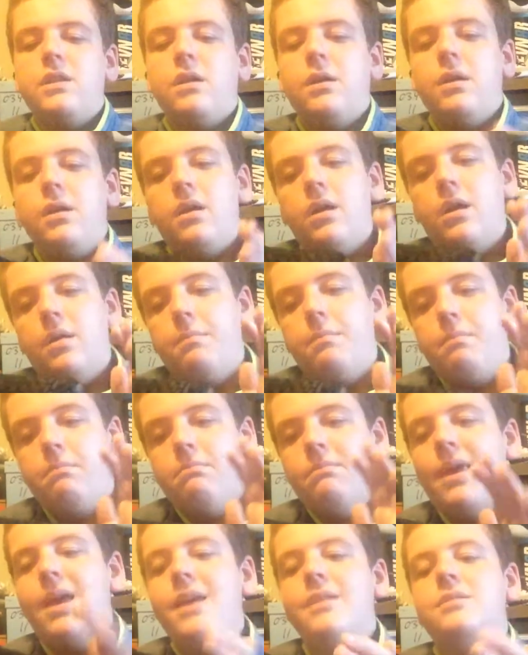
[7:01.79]
the
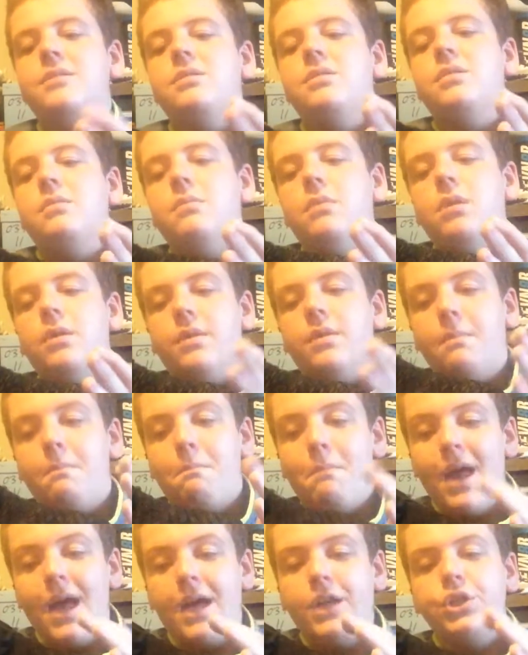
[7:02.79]
mesh
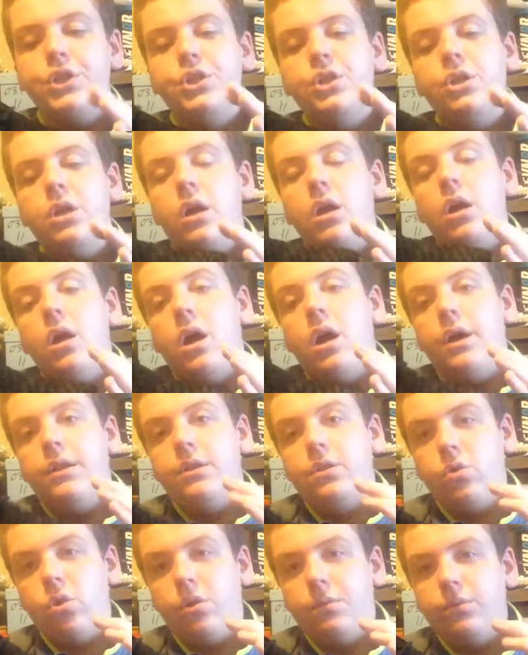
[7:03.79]
on
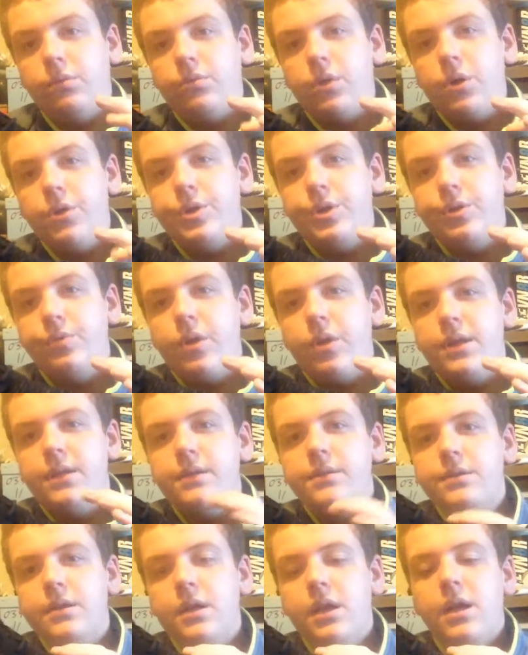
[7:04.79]
the normal Roshe
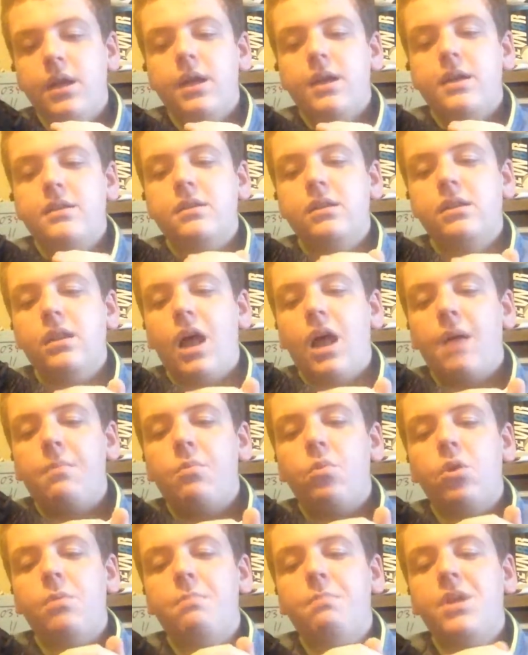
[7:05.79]
runs is a lot
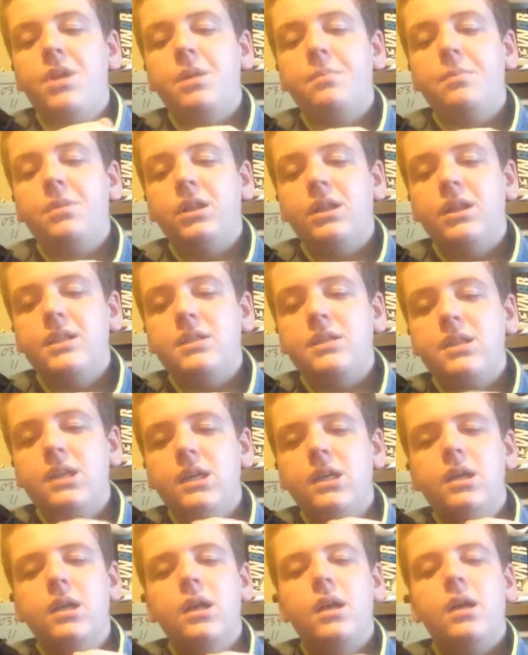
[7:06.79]
more minimalistic,